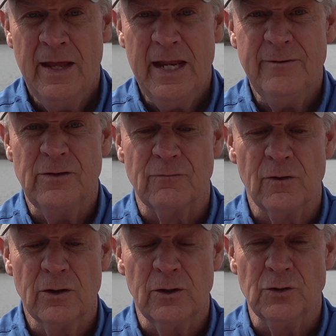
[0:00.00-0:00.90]
And if you're
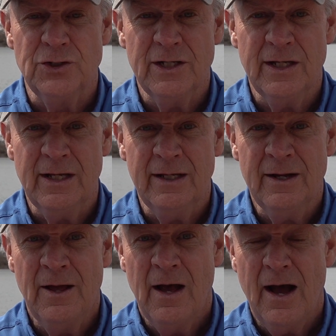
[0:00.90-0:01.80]
vertical jigging it,
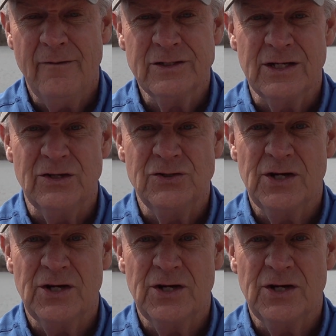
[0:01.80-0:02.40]
obviously it's